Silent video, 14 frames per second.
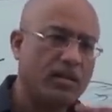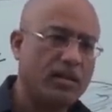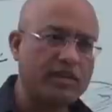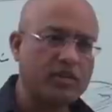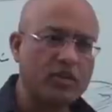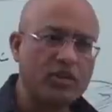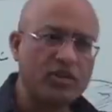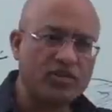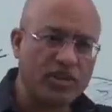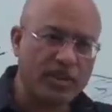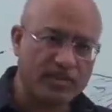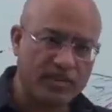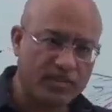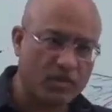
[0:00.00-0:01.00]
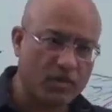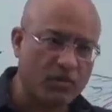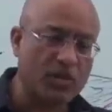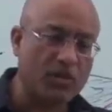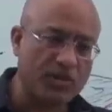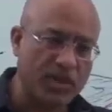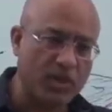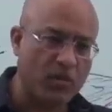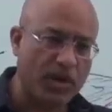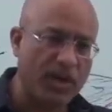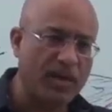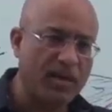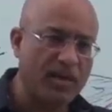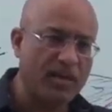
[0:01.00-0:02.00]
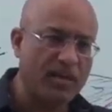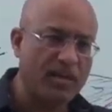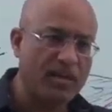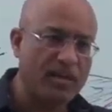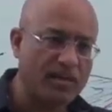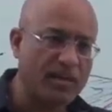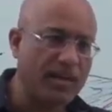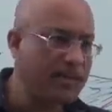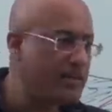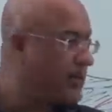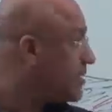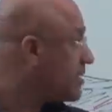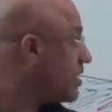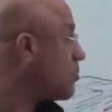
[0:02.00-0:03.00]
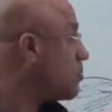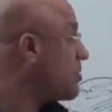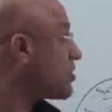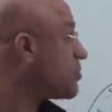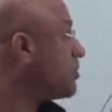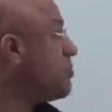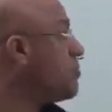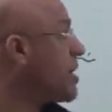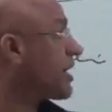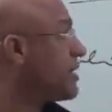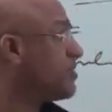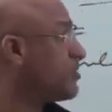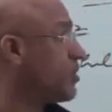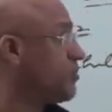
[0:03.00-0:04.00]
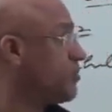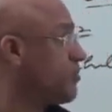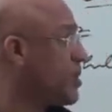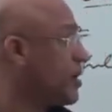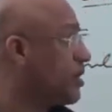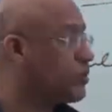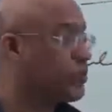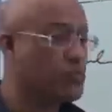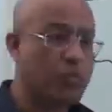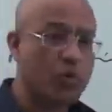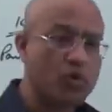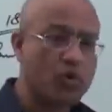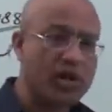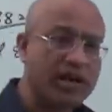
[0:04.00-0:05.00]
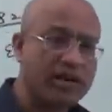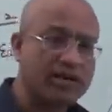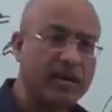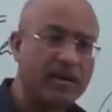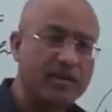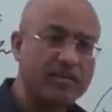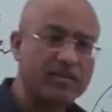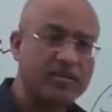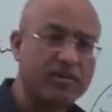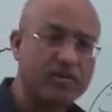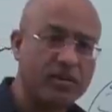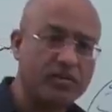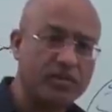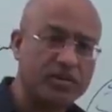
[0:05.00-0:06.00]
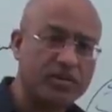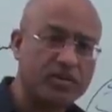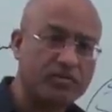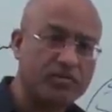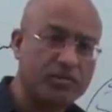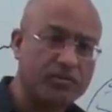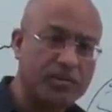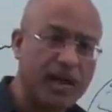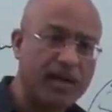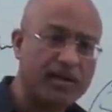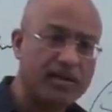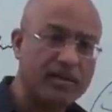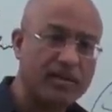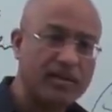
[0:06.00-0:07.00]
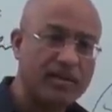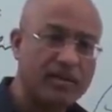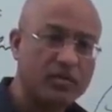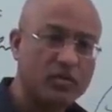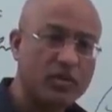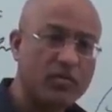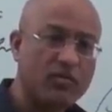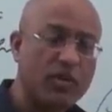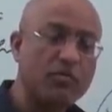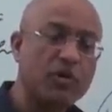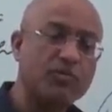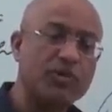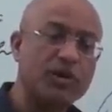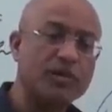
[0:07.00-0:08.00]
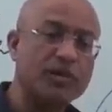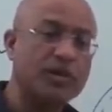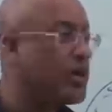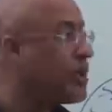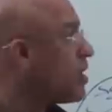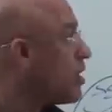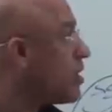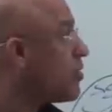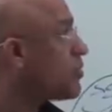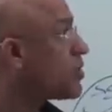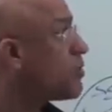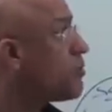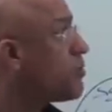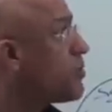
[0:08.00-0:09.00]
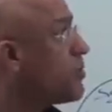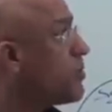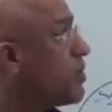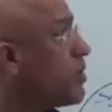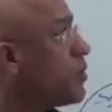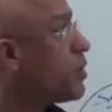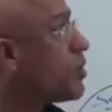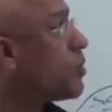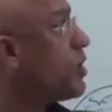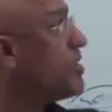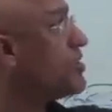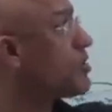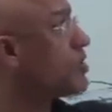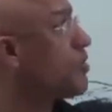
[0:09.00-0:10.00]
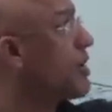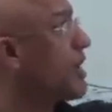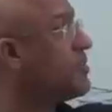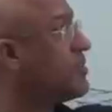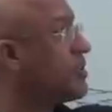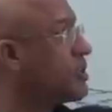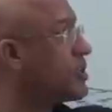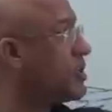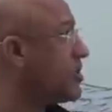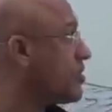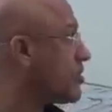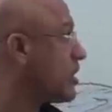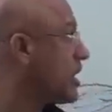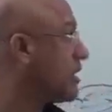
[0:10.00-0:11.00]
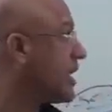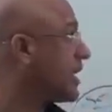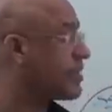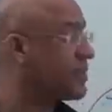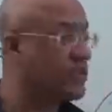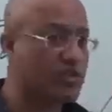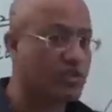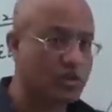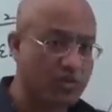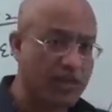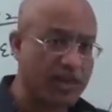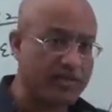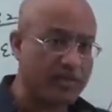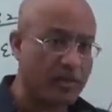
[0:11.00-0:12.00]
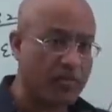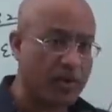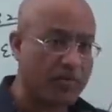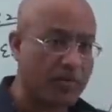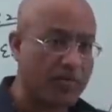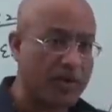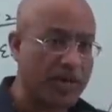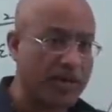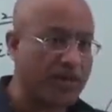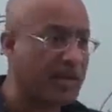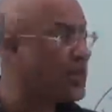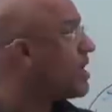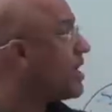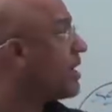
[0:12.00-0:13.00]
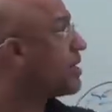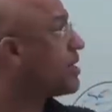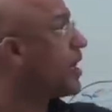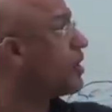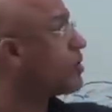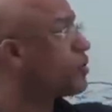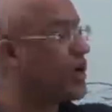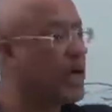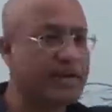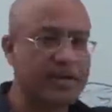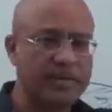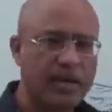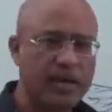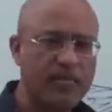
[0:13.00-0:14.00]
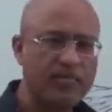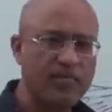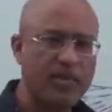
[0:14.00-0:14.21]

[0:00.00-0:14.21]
gastrointestinal system or some other way right there must be mechanism to protect the central nervous system from that so they have one more function for the not only stabilization it acts as a stabilizer blood brain barrier it also acts as a